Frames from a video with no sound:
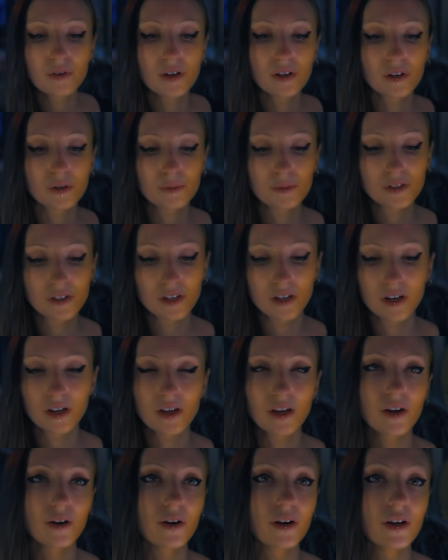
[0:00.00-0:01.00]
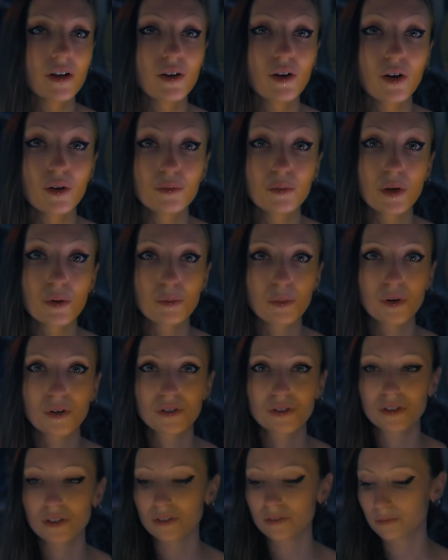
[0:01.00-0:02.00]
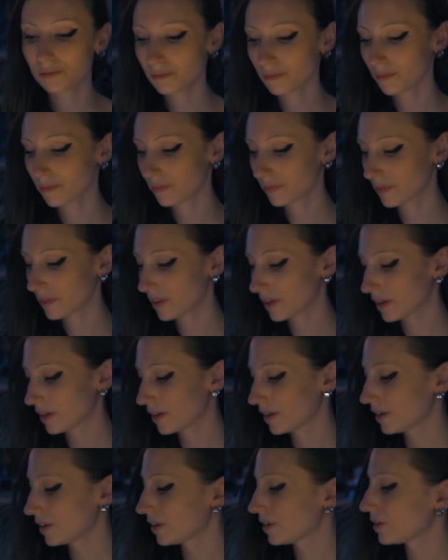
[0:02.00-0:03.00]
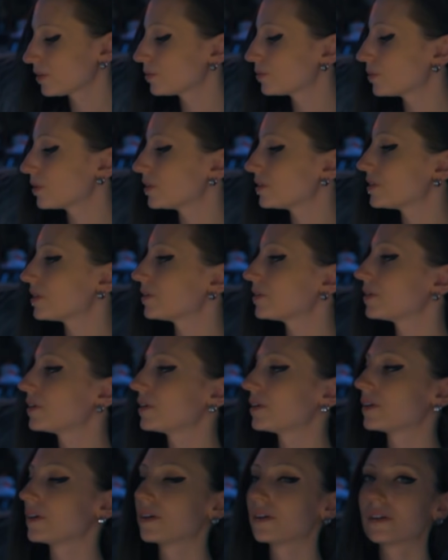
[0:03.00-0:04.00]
items that I carry on my person right down here.